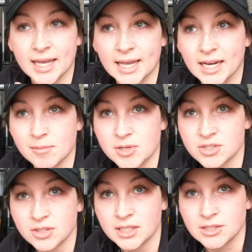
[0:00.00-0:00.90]
And I'm
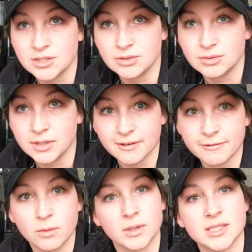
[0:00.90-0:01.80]
also gonna do like
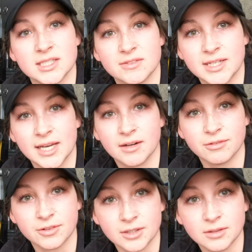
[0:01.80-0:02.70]
four sets of 10
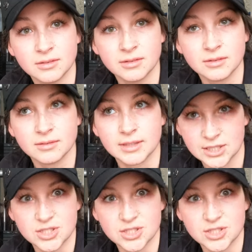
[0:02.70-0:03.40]
for each